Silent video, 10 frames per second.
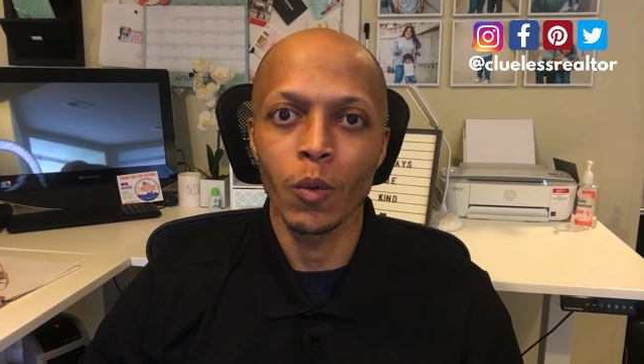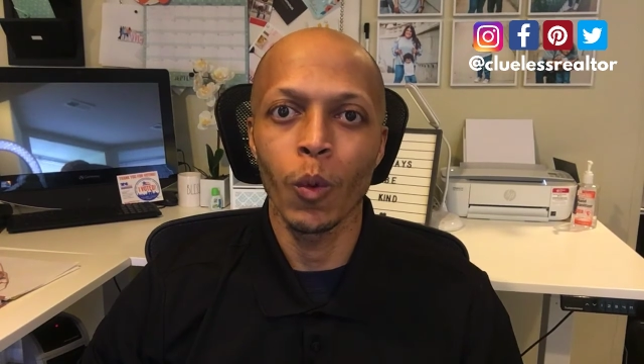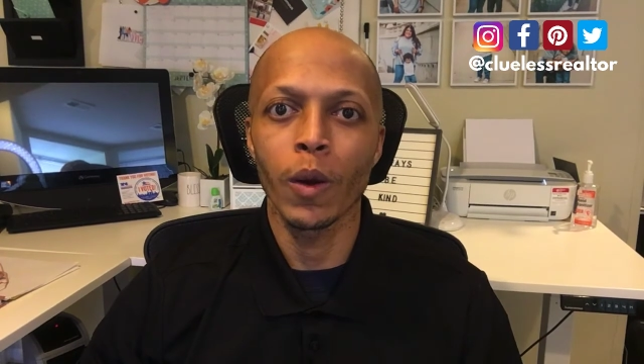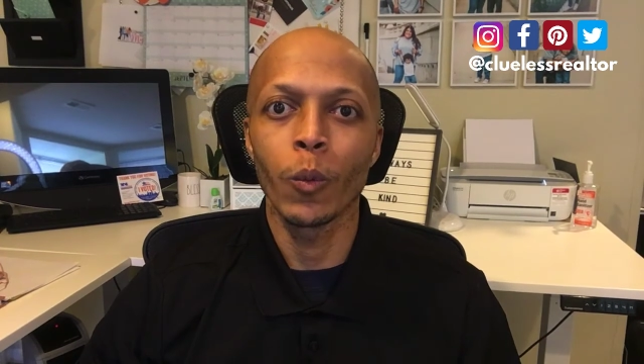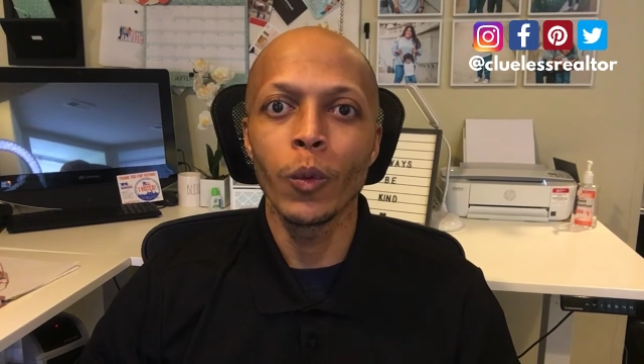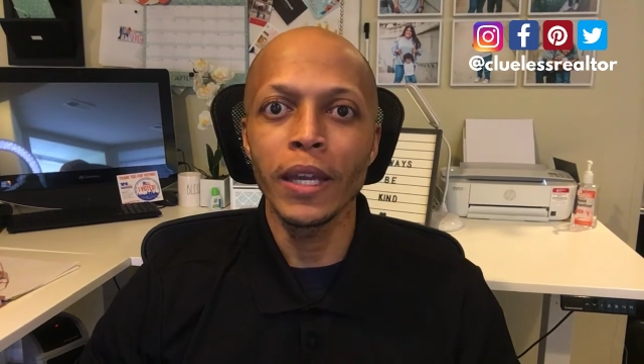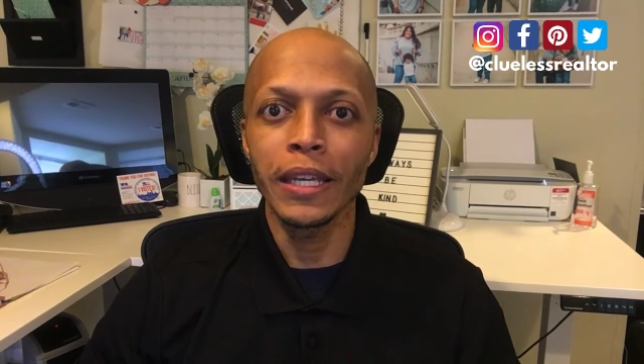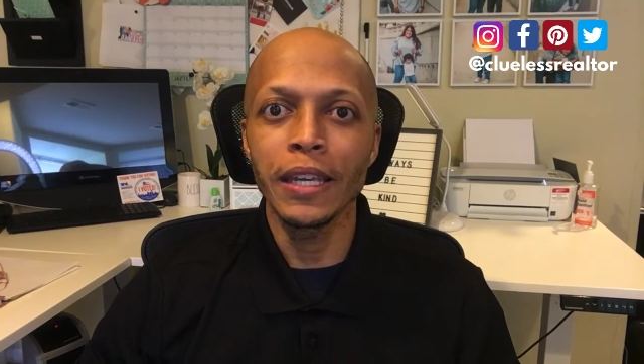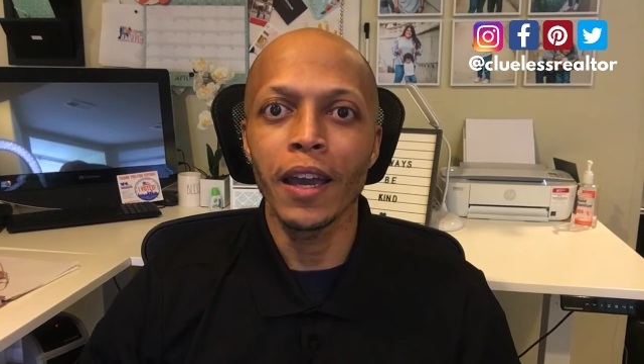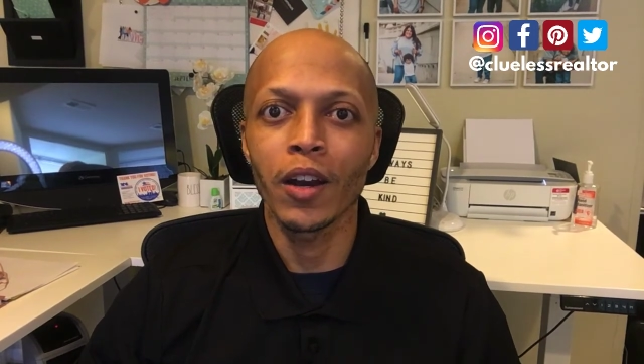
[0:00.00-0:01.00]
where
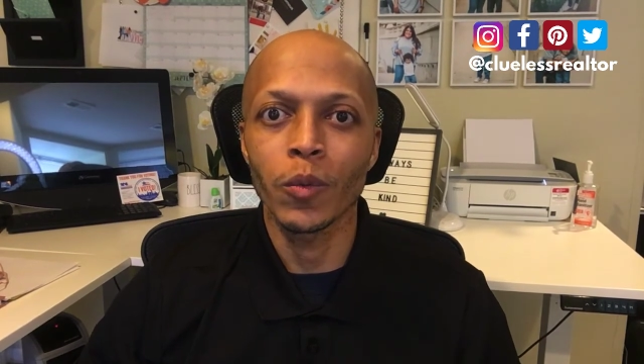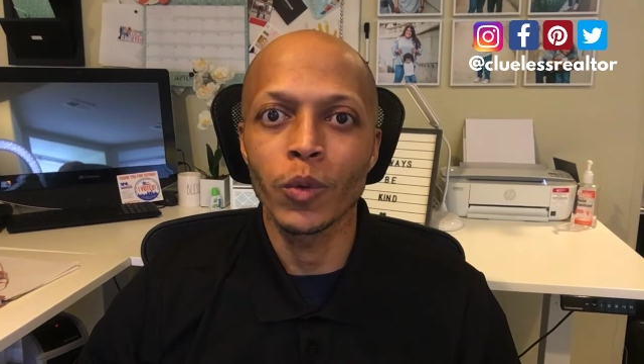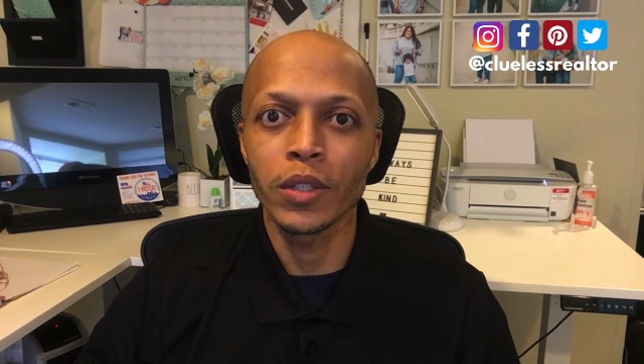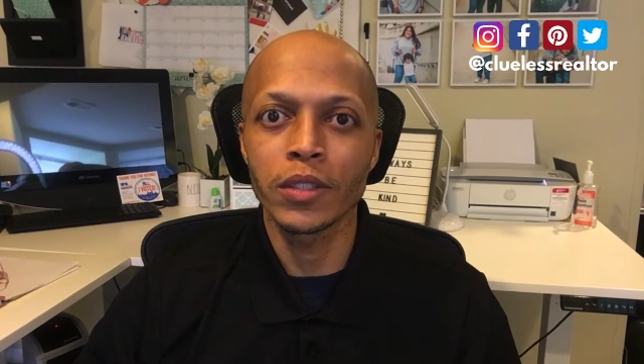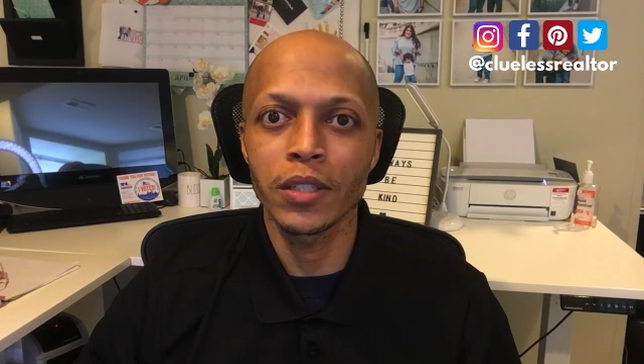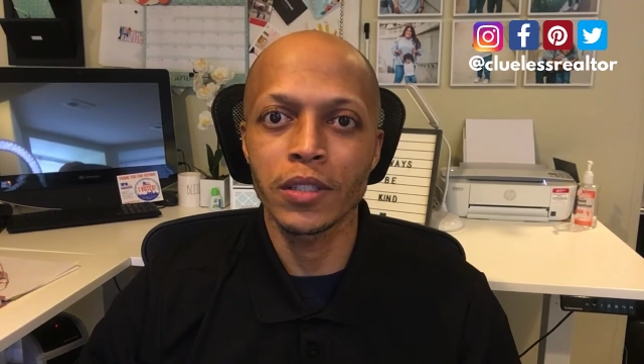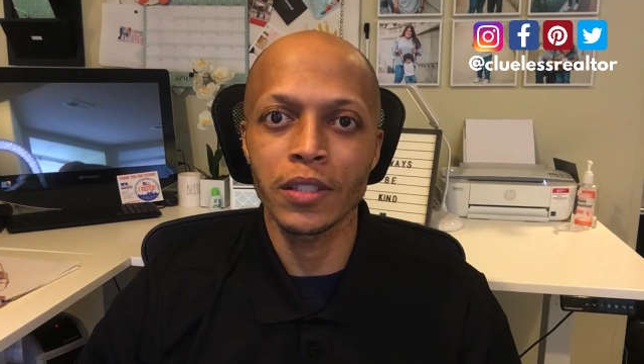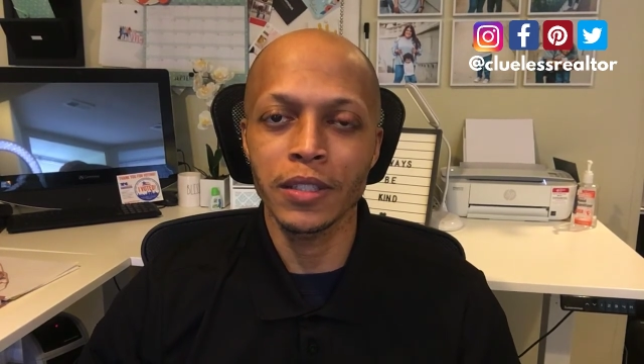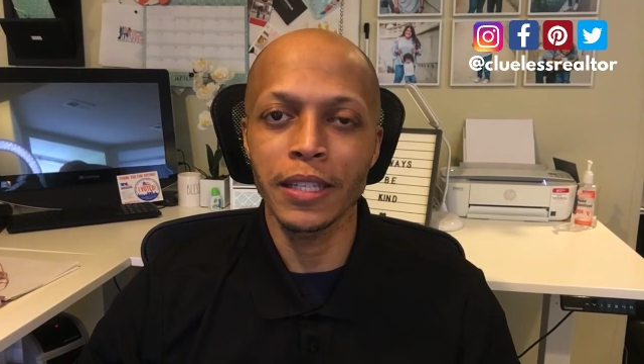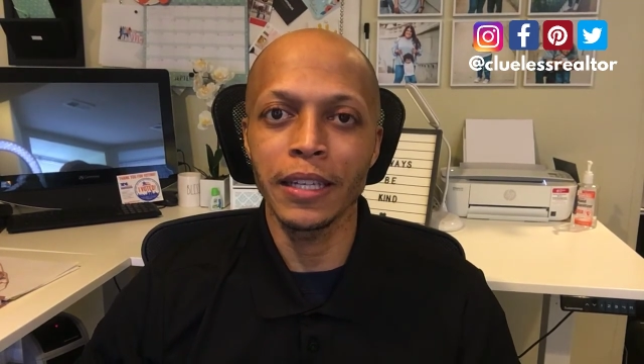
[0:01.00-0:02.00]
we help realtors
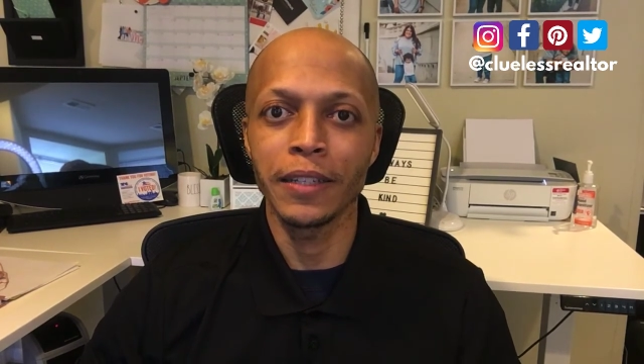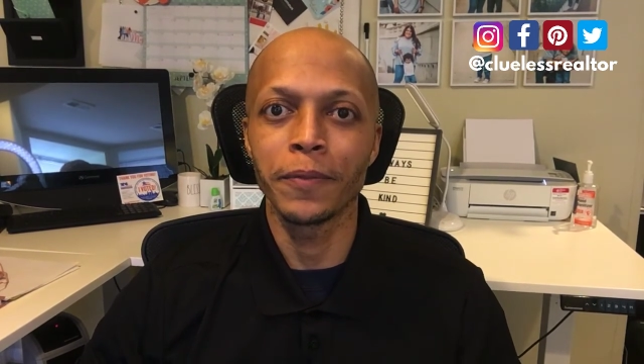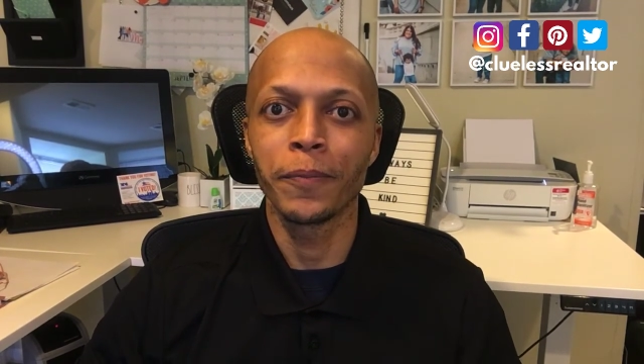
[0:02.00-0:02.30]
succeed.